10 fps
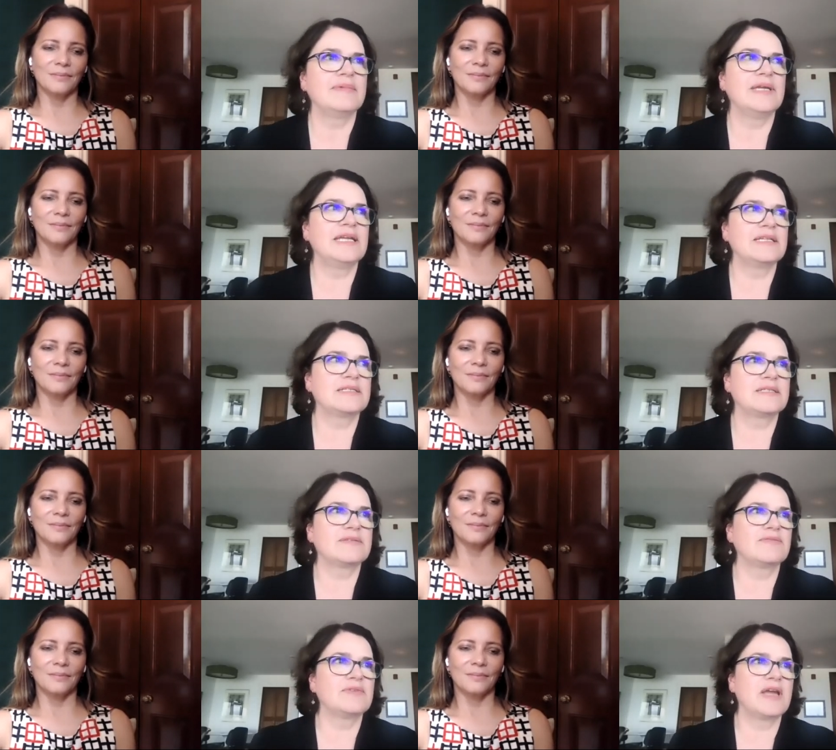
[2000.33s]

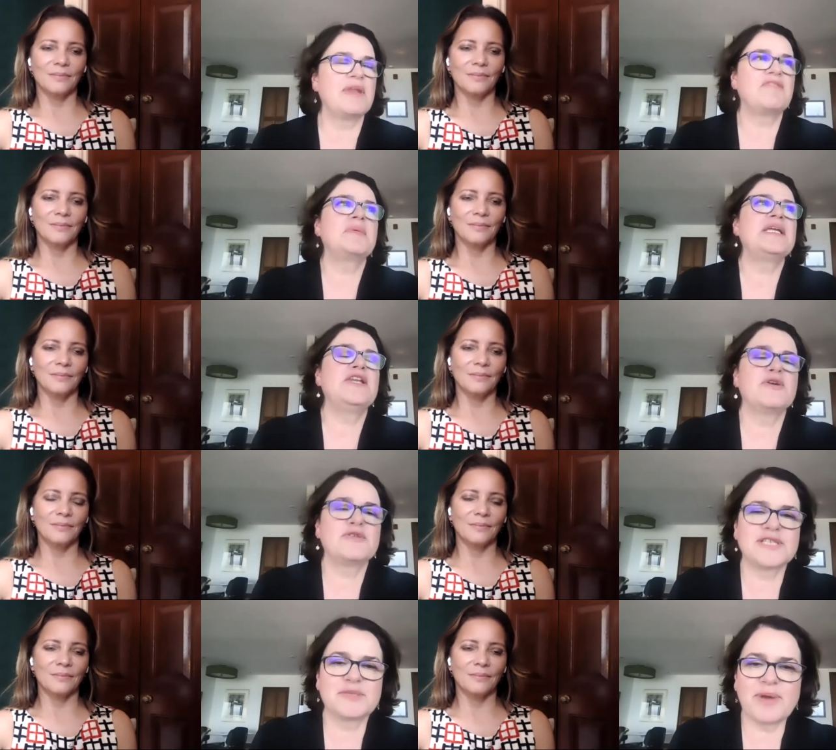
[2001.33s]
Speaker 1: it's. I mean, everybody
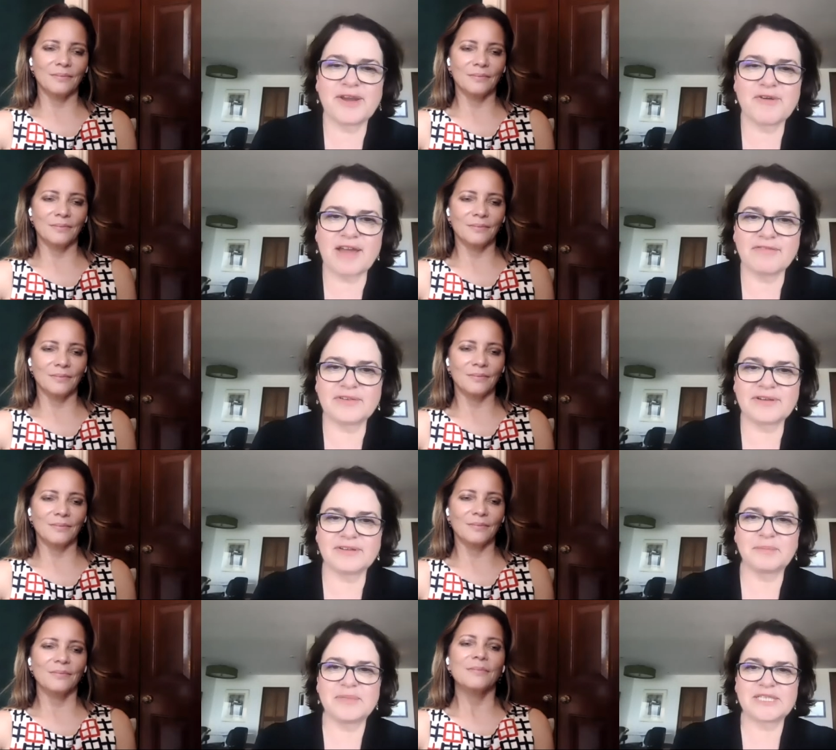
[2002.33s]
knows it's
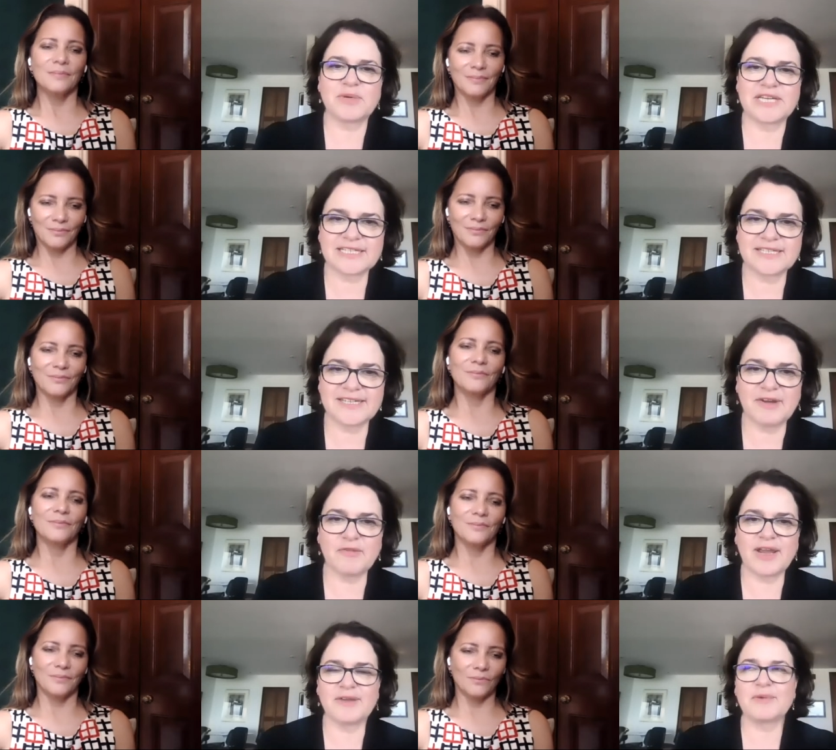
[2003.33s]
biographical, but to what extent,
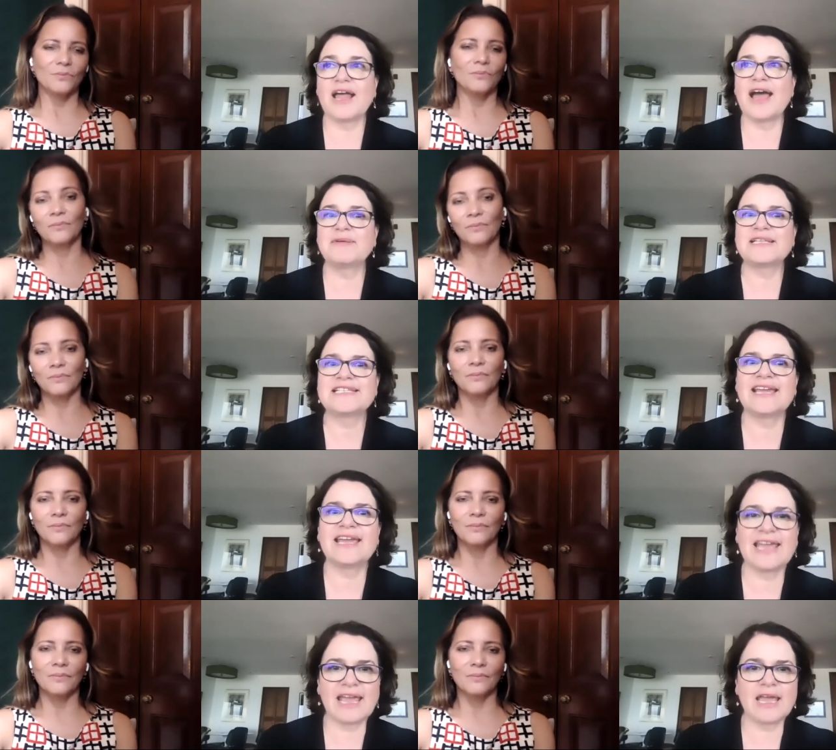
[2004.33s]
right? Well, I would
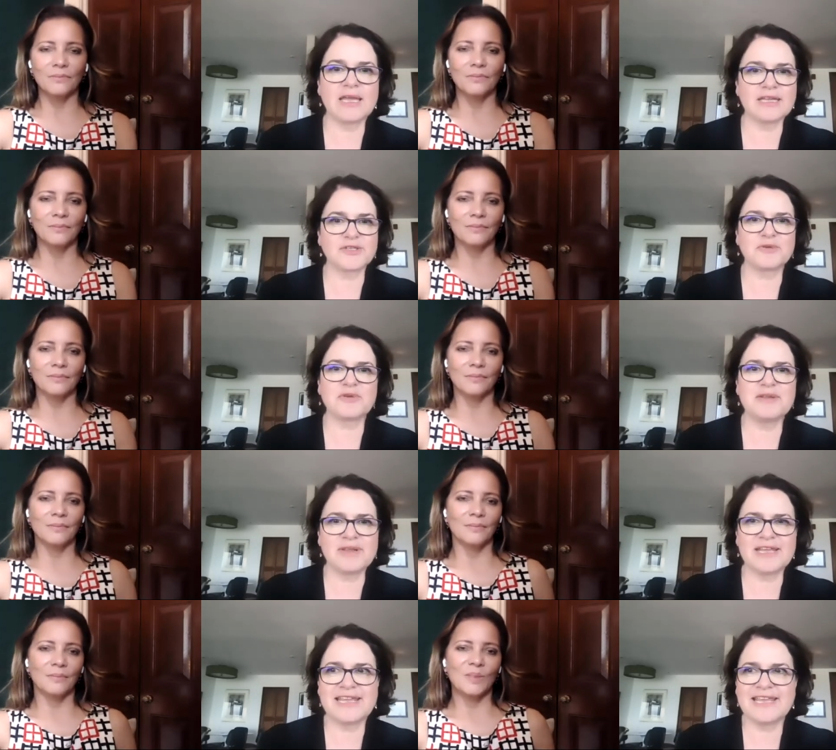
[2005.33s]
say to
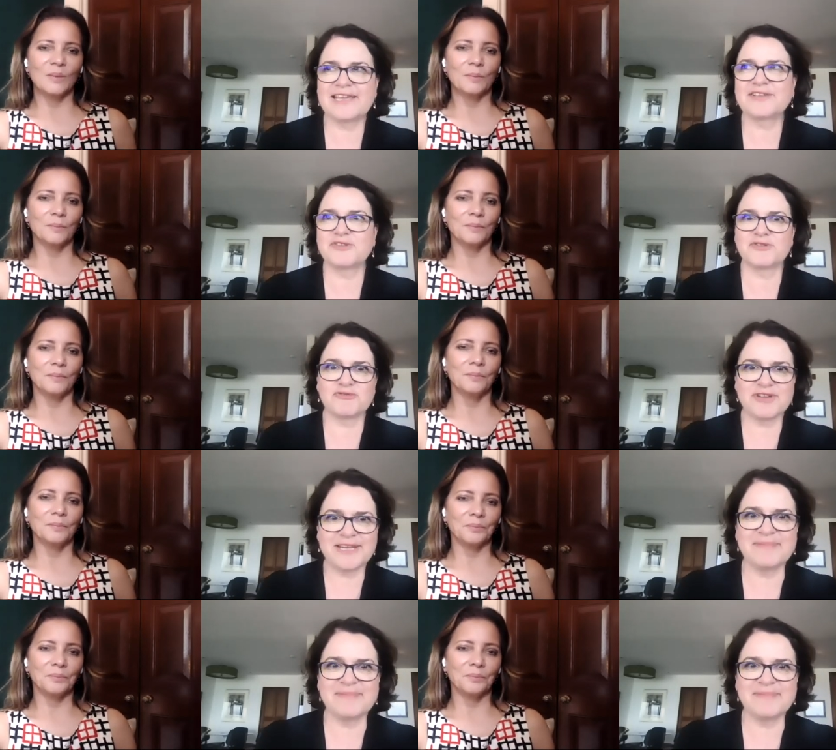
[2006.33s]
an extreme